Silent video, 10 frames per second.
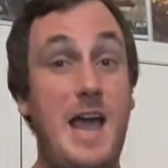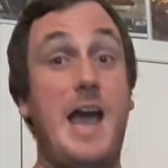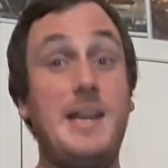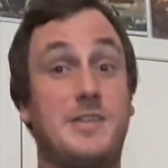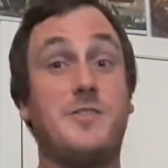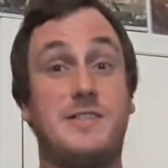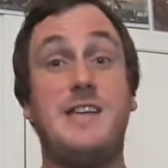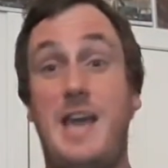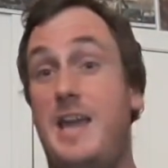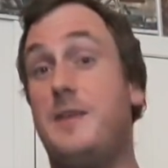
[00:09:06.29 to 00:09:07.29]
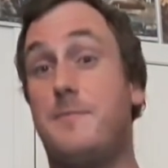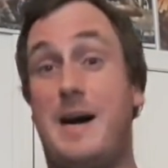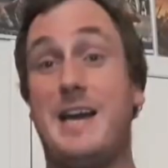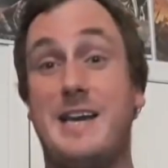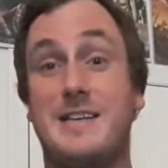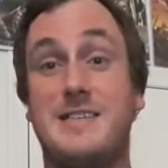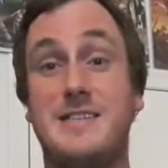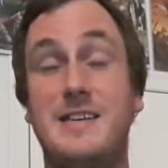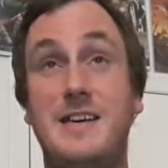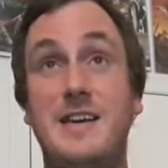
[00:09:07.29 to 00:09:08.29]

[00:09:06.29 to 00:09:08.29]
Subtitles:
entertained by it.